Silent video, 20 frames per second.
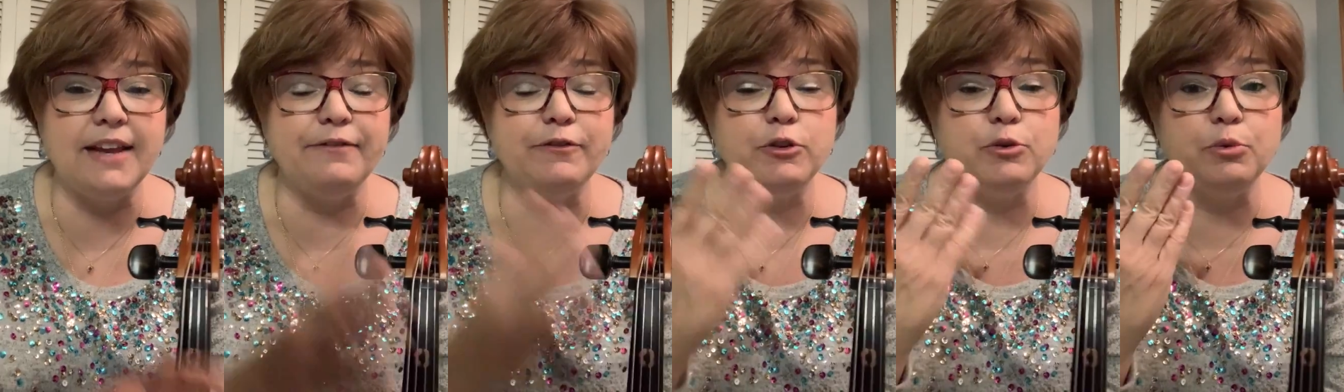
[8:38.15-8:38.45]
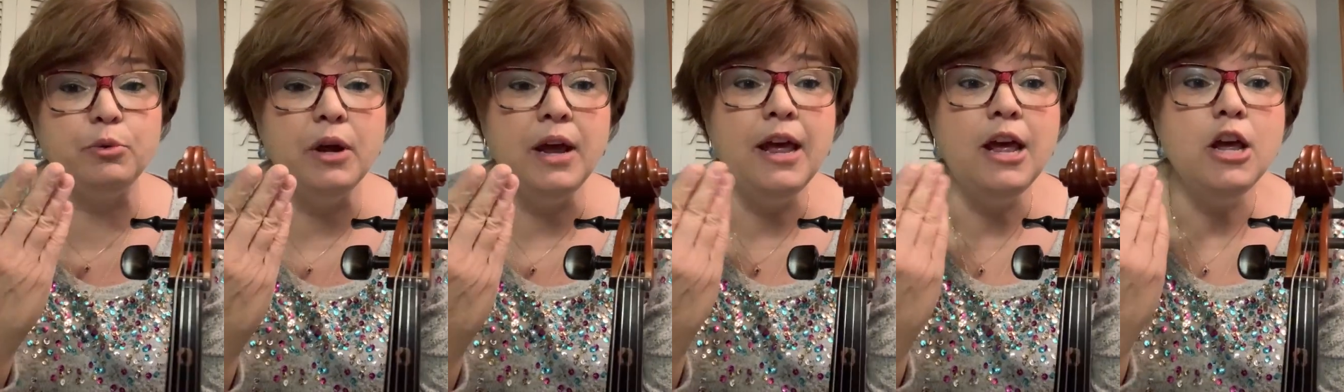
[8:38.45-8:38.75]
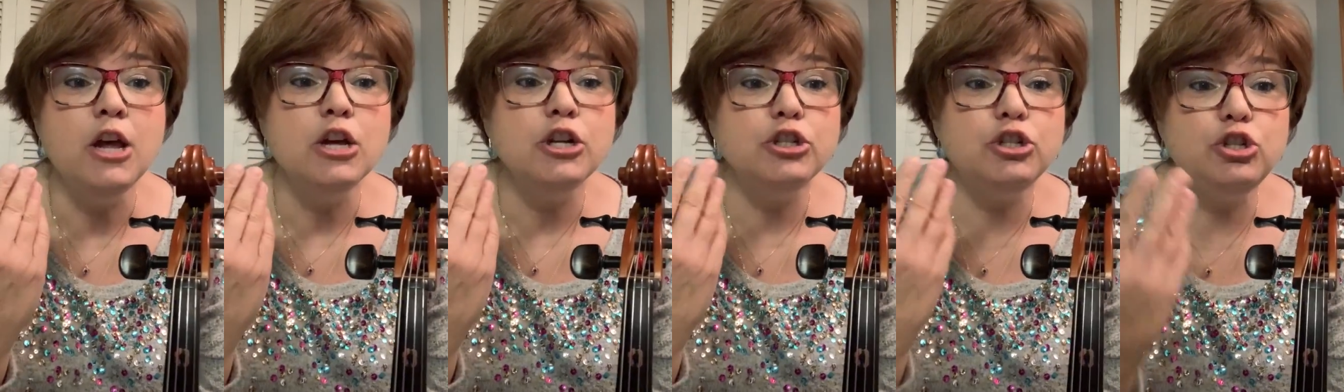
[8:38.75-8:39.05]
If you
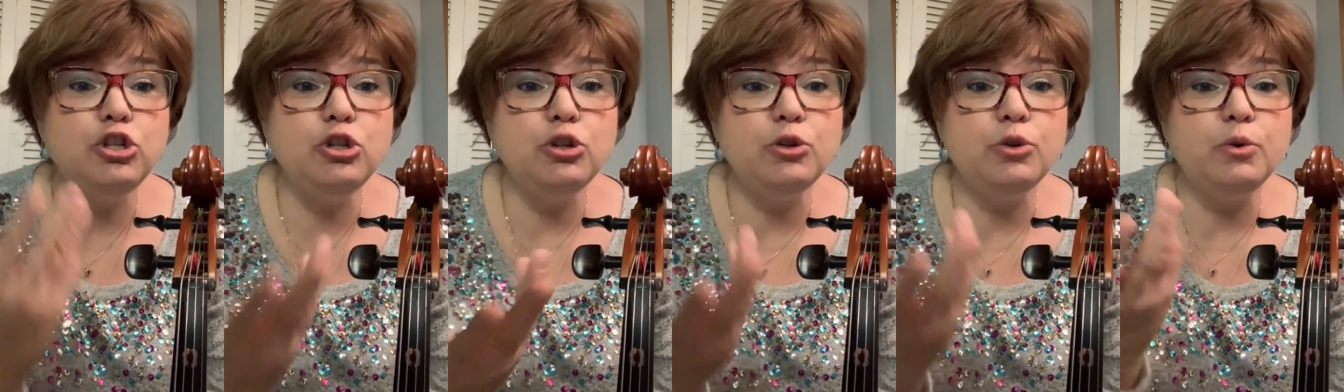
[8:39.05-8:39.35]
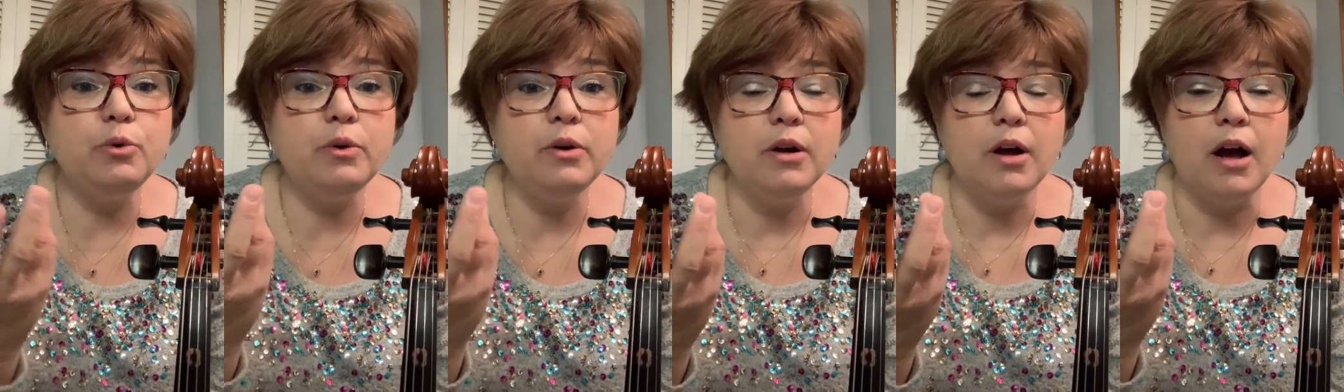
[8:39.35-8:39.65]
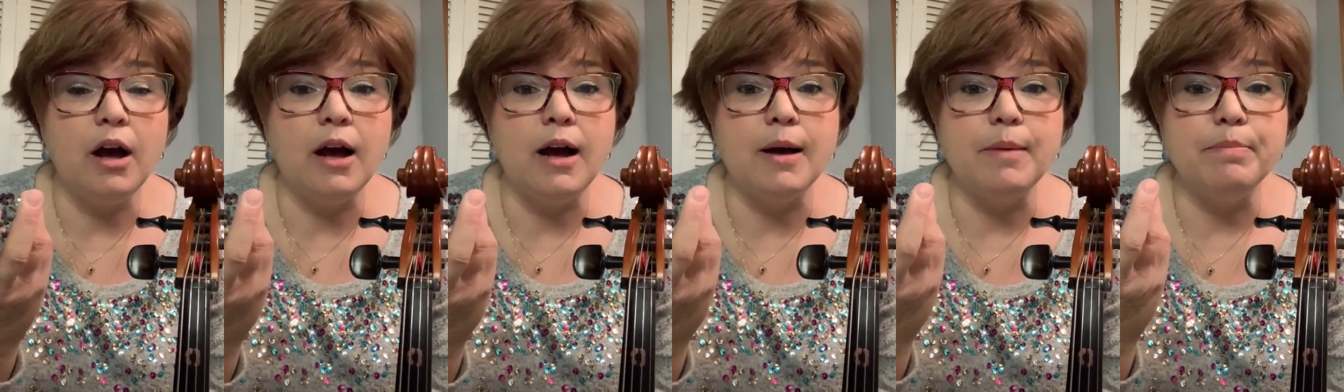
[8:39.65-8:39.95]
do
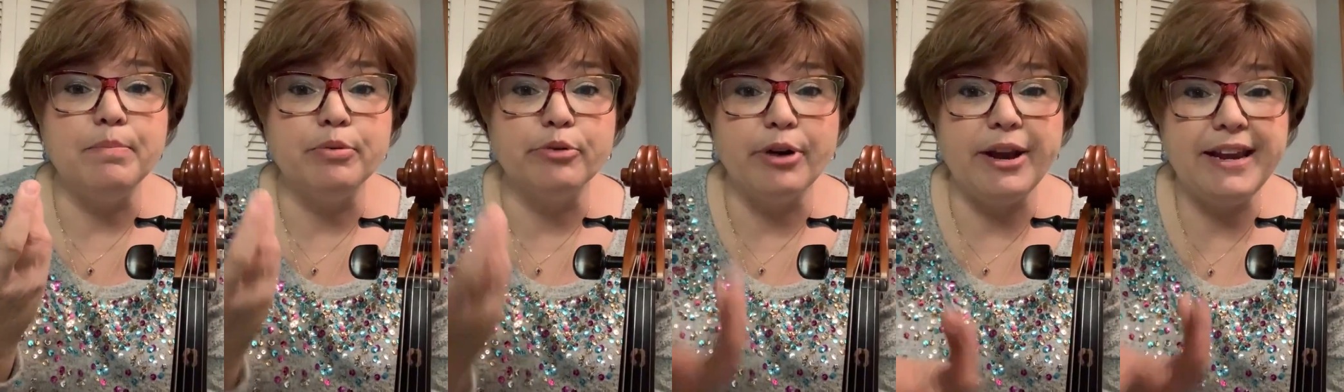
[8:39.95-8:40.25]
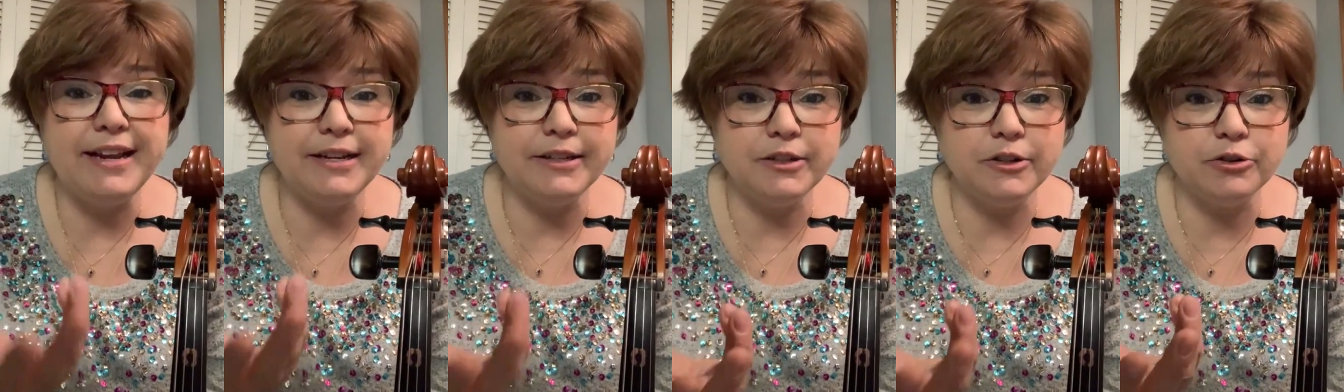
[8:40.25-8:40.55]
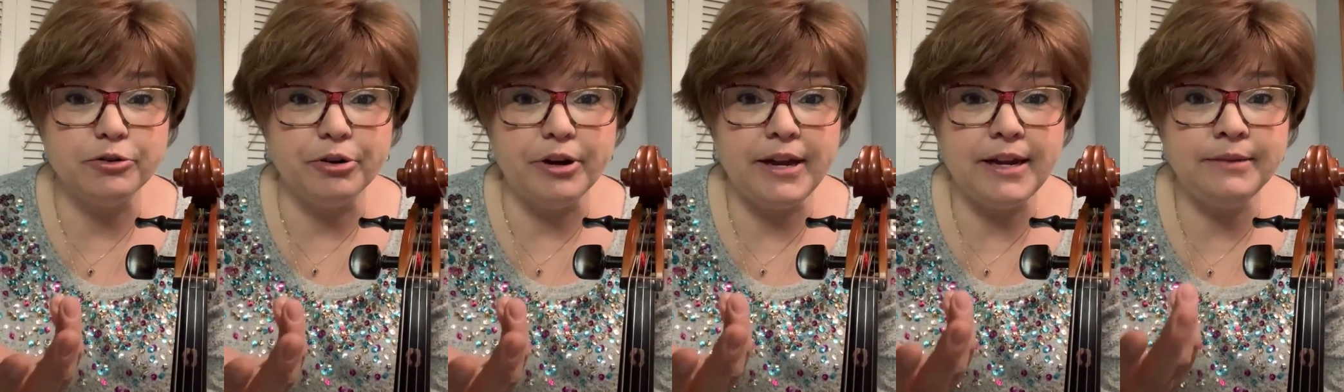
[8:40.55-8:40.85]
break a
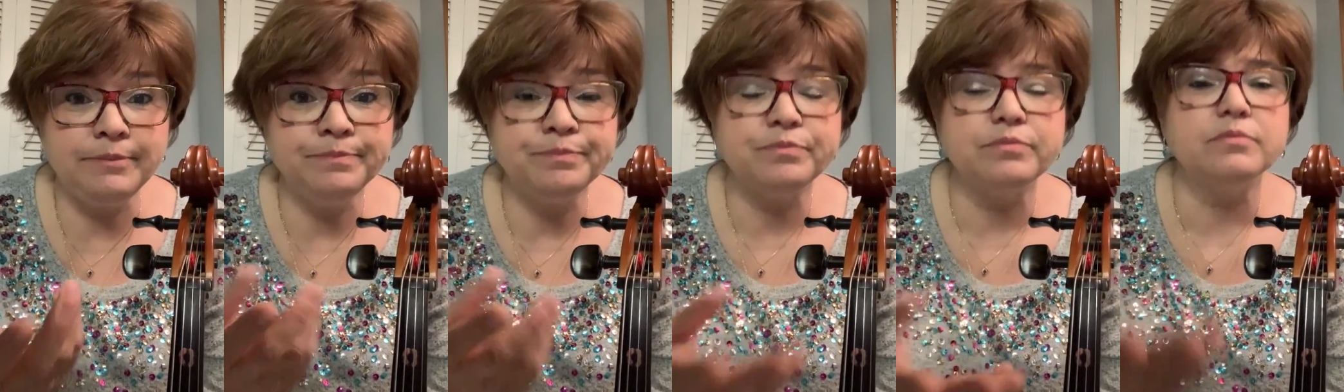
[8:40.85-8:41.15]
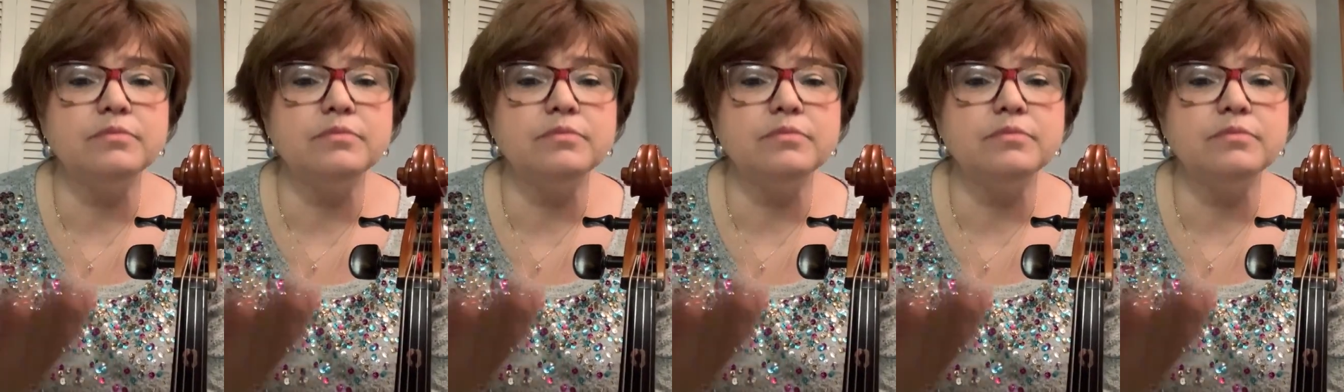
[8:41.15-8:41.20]
string,